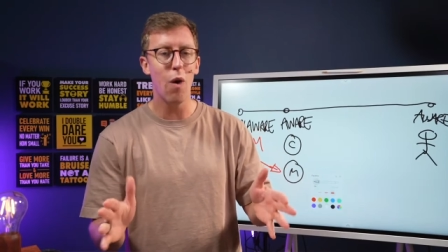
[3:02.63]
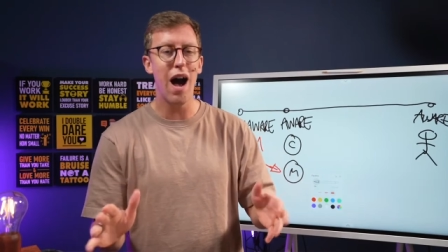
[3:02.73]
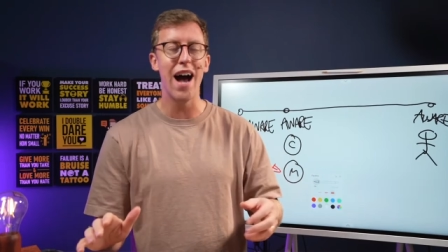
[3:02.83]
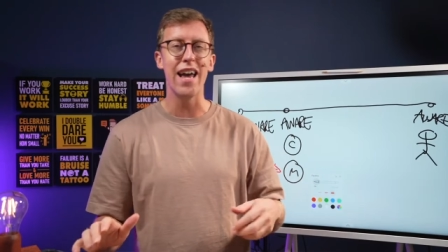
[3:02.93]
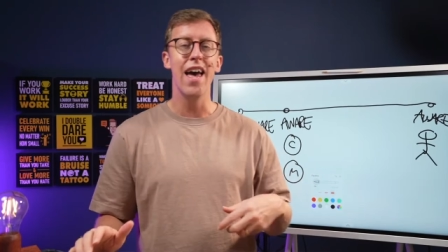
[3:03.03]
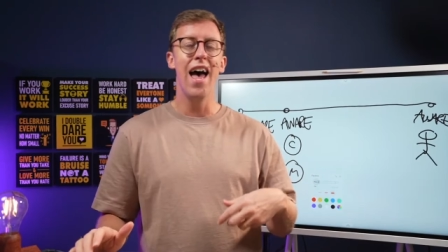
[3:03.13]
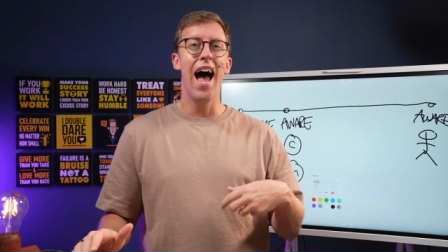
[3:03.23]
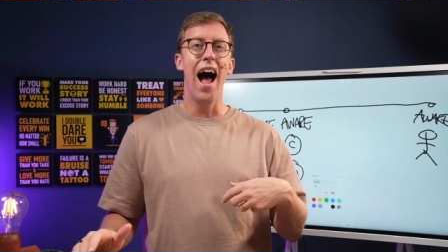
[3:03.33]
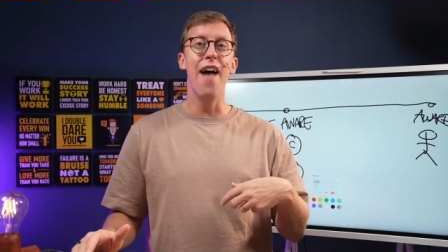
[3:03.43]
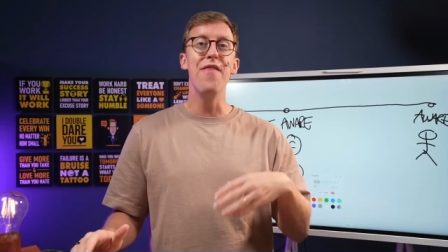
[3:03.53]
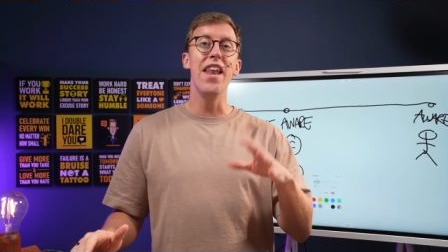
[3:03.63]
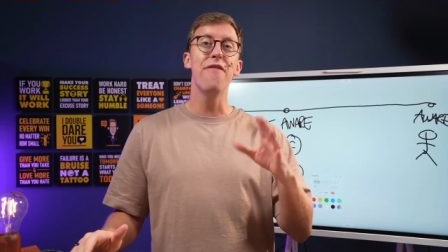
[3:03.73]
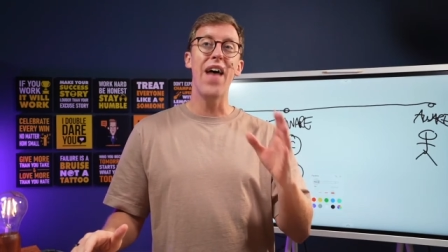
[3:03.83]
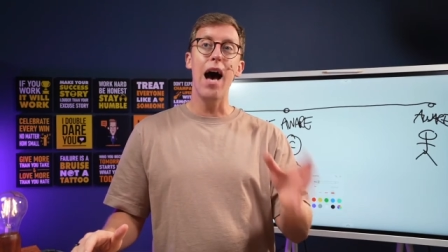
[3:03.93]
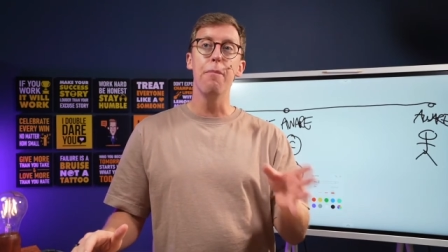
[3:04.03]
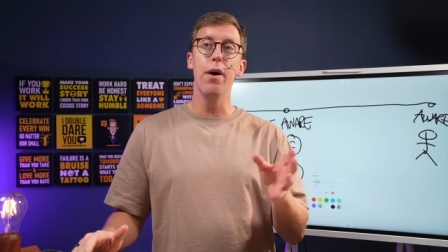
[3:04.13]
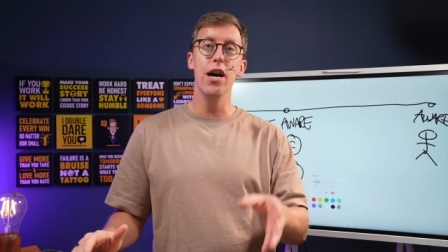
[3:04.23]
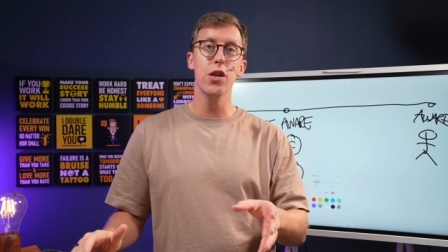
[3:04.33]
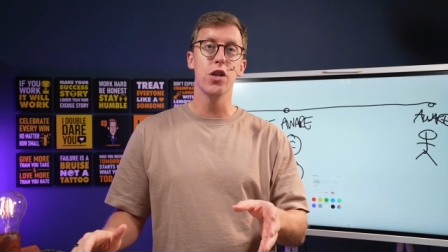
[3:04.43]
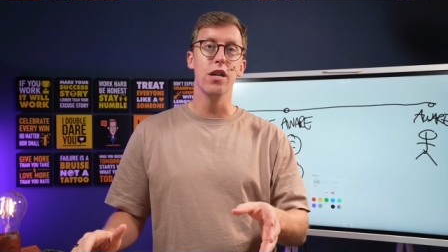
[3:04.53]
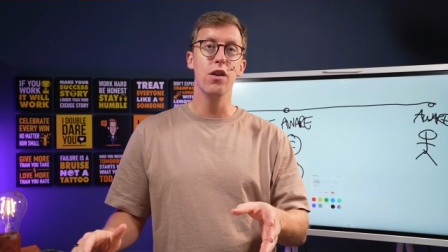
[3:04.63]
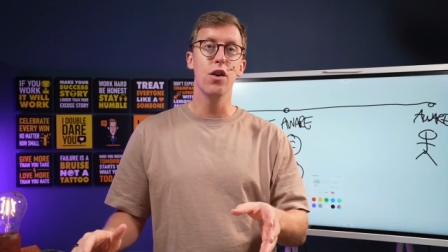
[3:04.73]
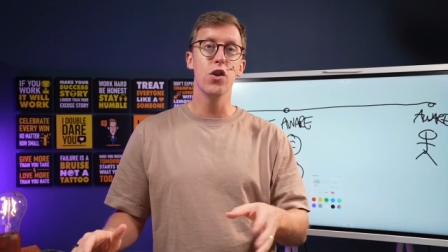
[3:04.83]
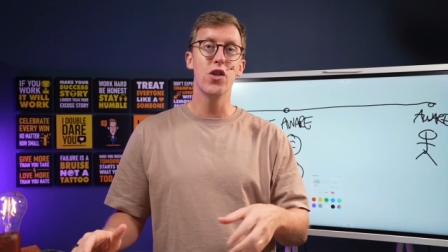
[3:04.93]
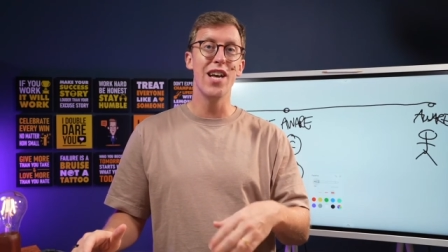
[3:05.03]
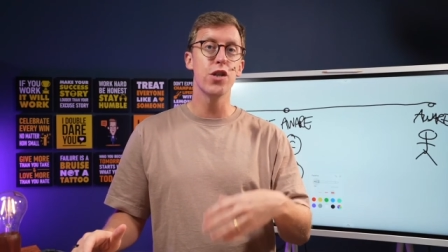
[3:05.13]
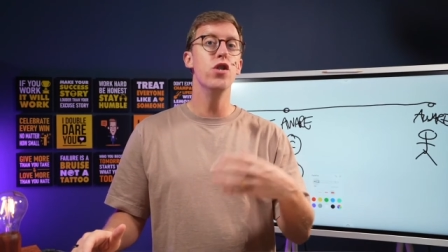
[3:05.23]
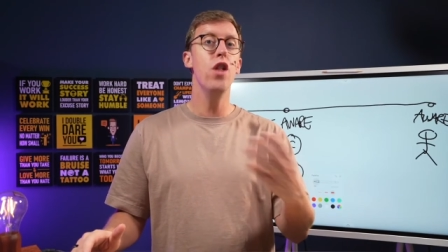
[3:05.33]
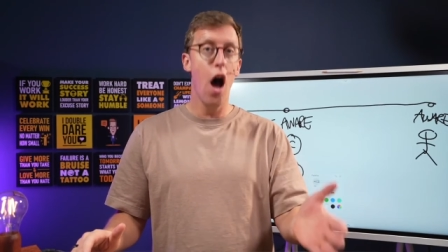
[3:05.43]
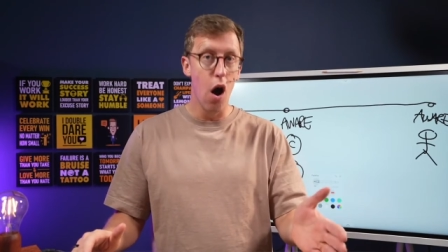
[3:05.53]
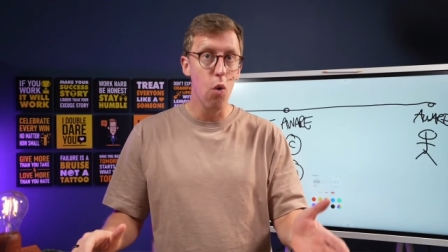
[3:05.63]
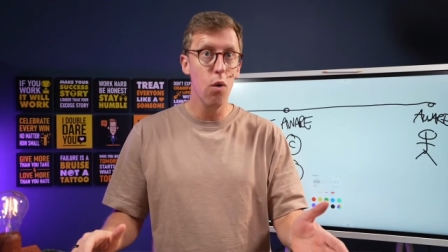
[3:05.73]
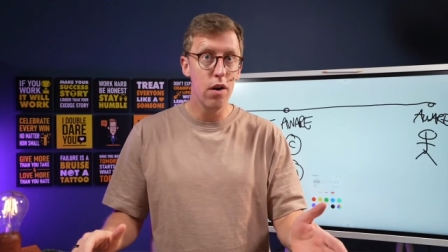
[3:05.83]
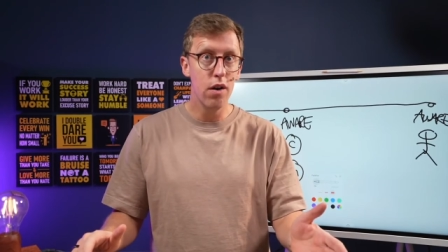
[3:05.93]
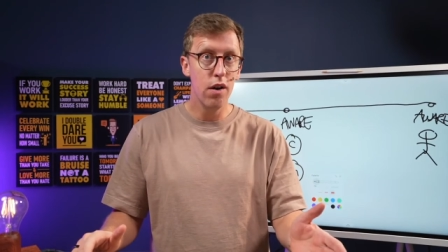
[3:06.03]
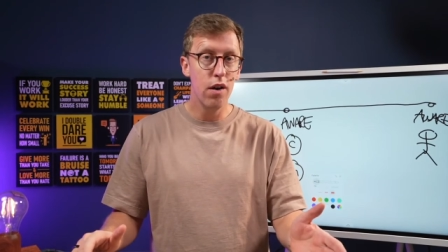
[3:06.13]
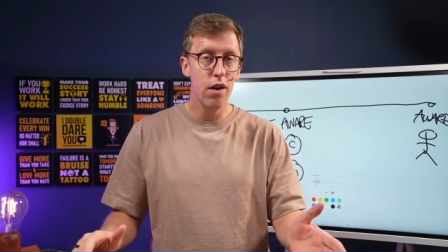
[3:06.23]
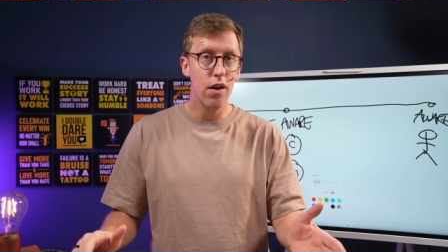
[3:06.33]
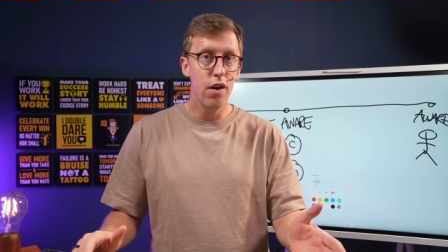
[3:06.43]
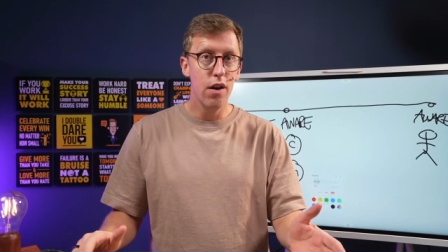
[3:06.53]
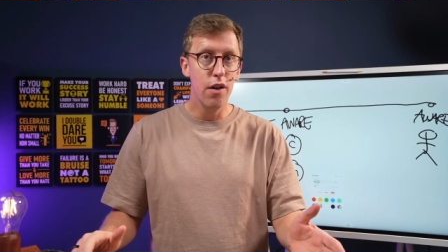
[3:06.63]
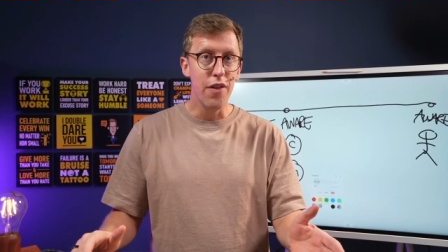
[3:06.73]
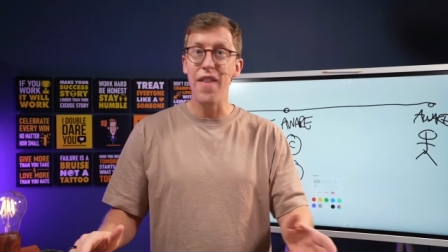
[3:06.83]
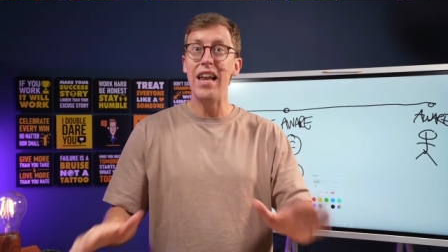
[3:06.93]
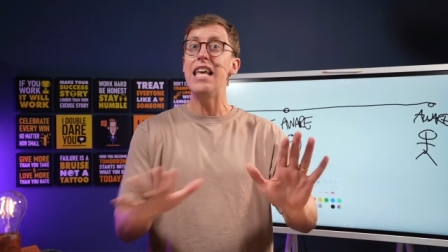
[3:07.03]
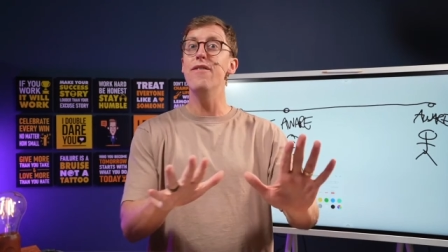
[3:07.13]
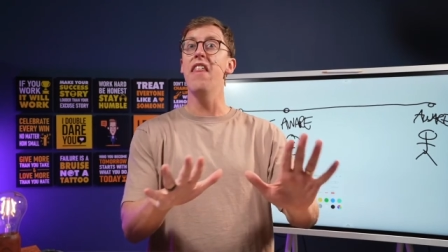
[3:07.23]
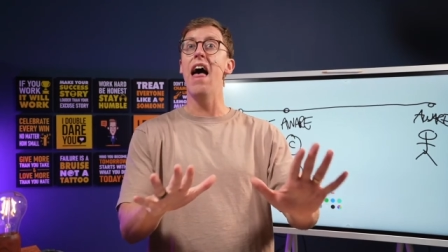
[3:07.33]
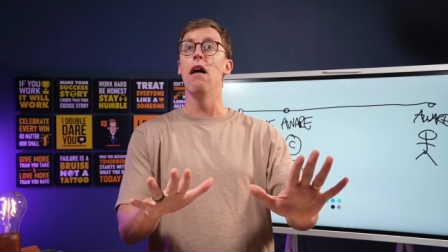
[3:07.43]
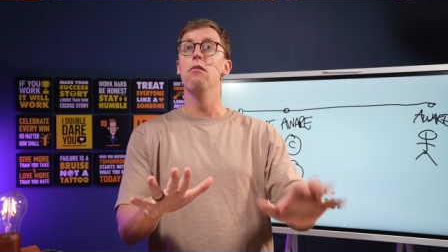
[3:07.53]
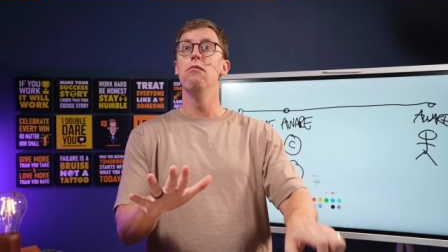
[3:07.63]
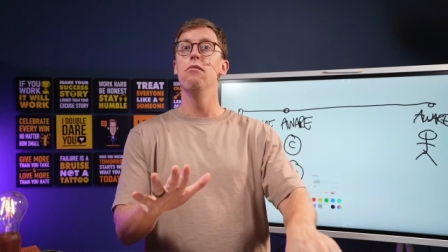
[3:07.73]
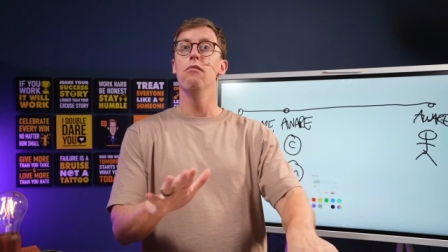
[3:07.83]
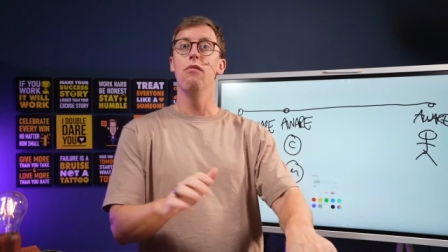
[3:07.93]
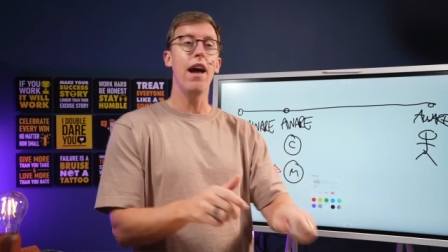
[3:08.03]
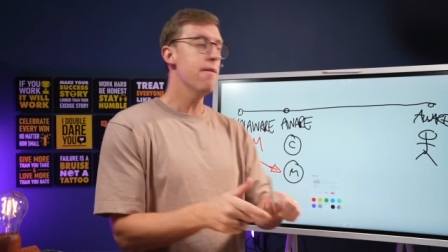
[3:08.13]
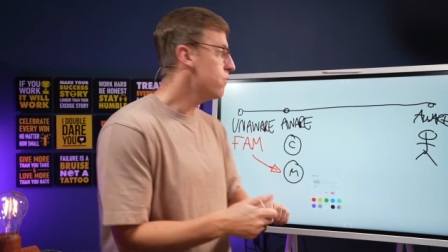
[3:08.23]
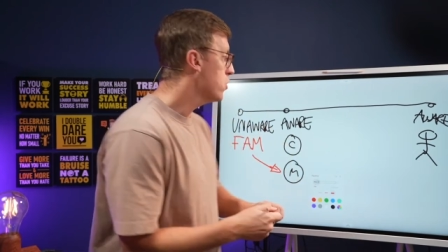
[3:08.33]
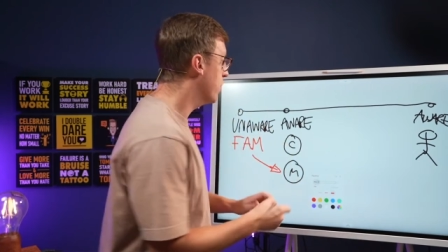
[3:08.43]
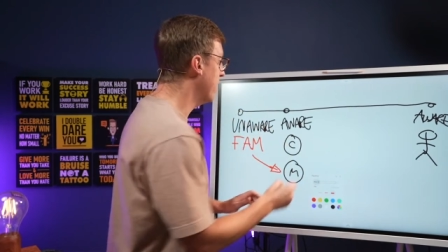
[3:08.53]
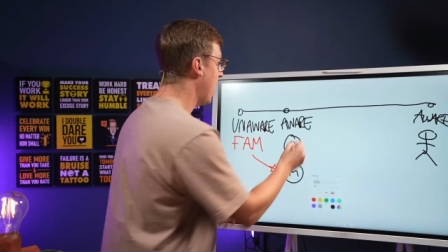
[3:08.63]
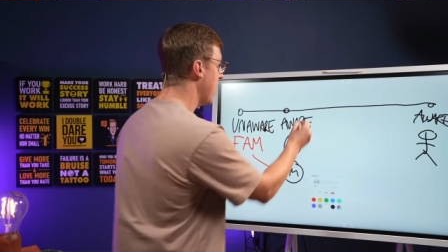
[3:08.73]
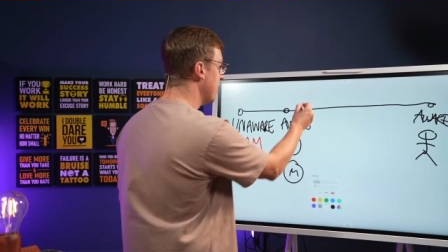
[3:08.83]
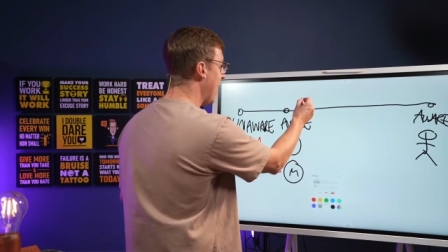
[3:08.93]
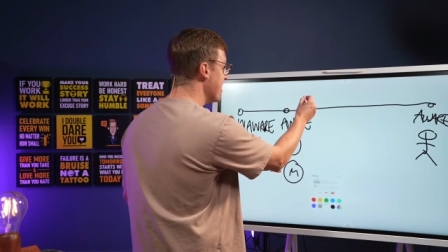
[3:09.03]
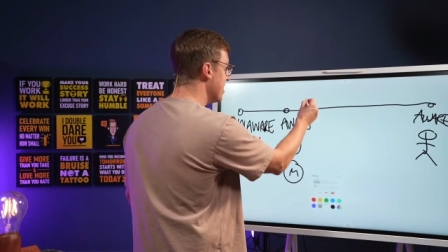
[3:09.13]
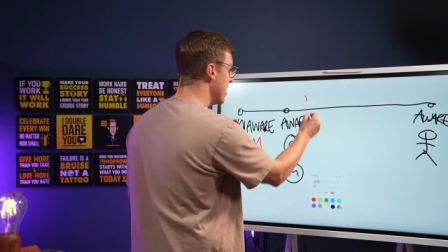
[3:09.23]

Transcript: Y? And then if that person says no, then they leave it there right? So they kind of get to